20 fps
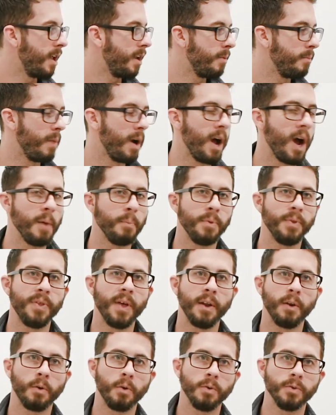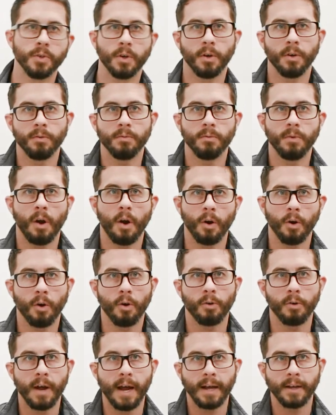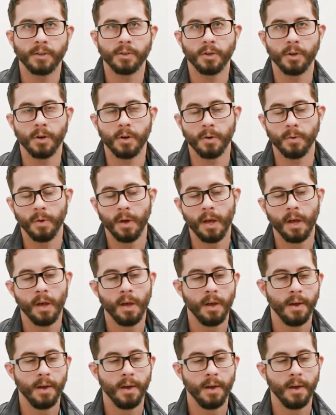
and my hypotheticals are, are correct. So,